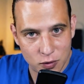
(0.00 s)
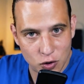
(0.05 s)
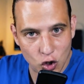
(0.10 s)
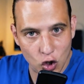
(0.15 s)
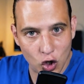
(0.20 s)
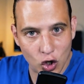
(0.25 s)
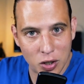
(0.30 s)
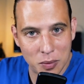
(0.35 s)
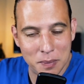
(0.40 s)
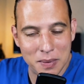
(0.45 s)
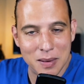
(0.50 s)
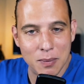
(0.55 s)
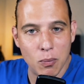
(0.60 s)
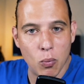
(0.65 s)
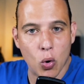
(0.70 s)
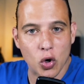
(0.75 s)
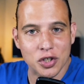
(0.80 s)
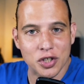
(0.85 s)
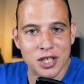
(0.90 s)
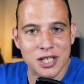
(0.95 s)
So you could be
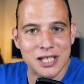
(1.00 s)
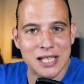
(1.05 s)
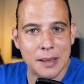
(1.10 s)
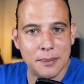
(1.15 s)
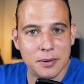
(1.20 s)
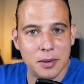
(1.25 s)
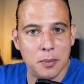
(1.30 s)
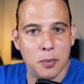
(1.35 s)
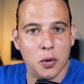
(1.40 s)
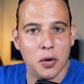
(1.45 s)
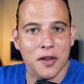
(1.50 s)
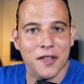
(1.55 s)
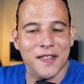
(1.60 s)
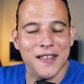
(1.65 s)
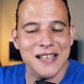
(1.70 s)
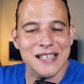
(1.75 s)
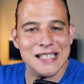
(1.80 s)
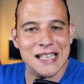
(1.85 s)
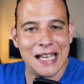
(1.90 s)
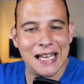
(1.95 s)
more susceptible to
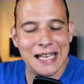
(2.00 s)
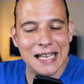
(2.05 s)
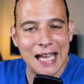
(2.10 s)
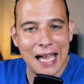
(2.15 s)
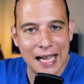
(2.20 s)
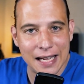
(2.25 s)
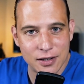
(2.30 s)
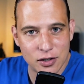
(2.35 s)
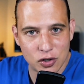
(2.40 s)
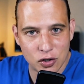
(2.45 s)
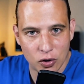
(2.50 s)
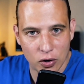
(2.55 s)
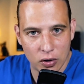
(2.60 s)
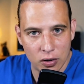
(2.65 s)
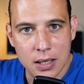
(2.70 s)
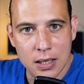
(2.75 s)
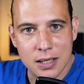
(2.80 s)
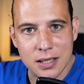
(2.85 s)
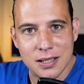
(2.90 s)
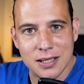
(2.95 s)
things like
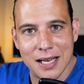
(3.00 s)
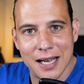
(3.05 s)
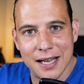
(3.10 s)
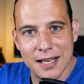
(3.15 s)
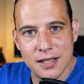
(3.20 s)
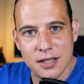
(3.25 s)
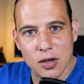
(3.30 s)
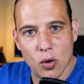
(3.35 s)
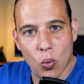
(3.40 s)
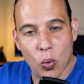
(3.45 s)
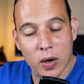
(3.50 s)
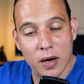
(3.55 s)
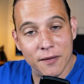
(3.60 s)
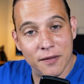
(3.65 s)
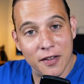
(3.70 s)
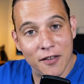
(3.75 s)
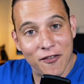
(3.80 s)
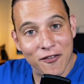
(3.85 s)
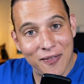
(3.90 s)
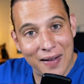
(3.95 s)
cancer, says one of
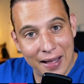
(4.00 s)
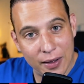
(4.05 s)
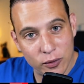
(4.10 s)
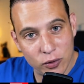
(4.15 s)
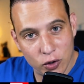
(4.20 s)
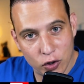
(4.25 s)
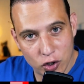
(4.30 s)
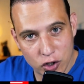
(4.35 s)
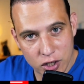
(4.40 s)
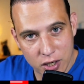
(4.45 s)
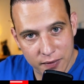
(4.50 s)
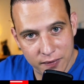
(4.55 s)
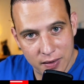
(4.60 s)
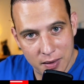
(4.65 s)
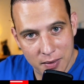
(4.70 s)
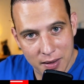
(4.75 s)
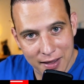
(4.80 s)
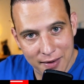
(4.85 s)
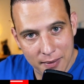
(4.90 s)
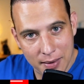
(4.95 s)
the founders of
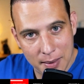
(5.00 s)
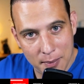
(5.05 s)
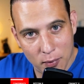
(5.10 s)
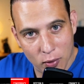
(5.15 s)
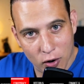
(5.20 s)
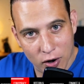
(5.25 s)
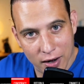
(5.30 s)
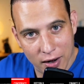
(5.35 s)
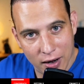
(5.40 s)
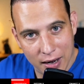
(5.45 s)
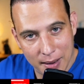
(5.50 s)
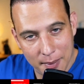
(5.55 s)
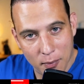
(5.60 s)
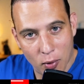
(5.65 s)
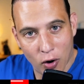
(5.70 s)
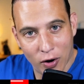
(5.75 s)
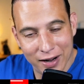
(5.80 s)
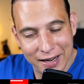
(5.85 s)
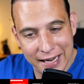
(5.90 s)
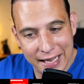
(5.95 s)
the
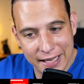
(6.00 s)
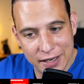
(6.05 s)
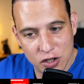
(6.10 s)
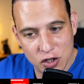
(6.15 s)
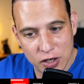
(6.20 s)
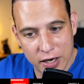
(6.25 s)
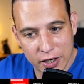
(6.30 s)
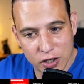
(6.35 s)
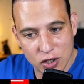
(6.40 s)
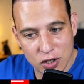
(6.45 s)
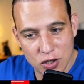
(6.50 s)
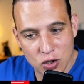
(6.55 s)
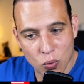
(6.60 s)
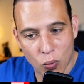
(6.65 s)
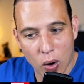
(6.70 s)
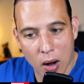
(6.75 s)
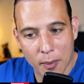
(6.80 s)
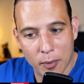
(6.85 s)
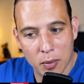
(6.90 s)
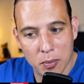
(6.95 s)
mRNA injections,
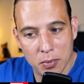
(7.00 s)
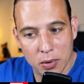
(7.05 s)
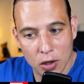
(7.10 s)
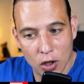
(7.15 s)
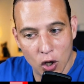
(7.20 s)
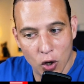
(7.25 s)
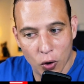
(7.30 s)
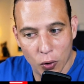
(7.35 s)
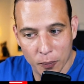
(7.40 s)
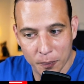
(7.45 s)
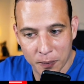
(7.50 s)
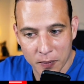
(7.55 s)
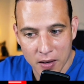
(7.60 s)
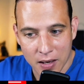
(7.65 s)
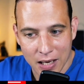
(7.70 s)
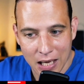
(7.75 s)
Robert Malone.